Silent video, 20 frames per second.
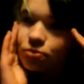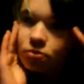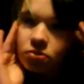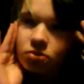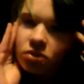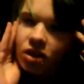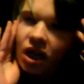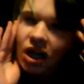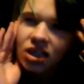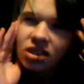
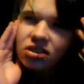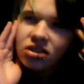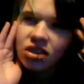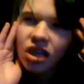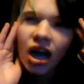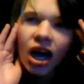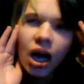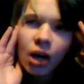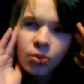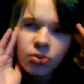That
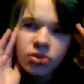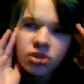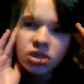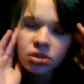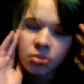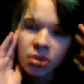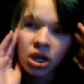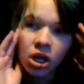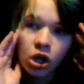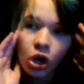happens to
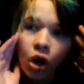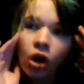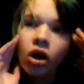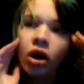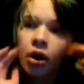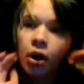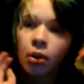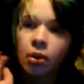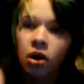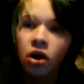me a lot. Like,
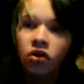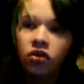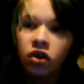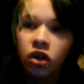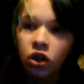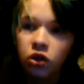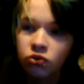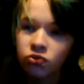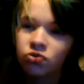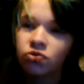I'm
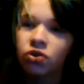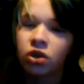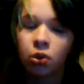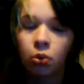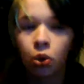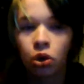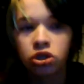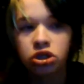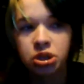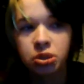currently
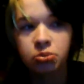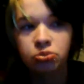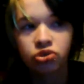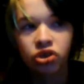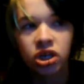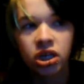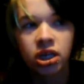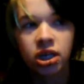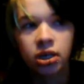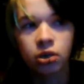rewatching Pretty
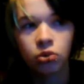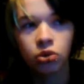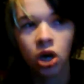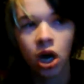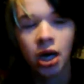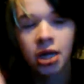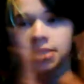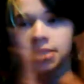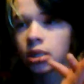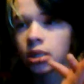Little
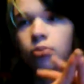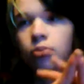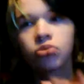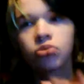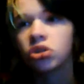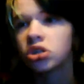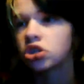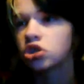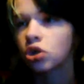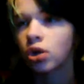Lies, and I'm
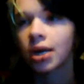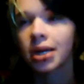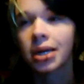pretty sure,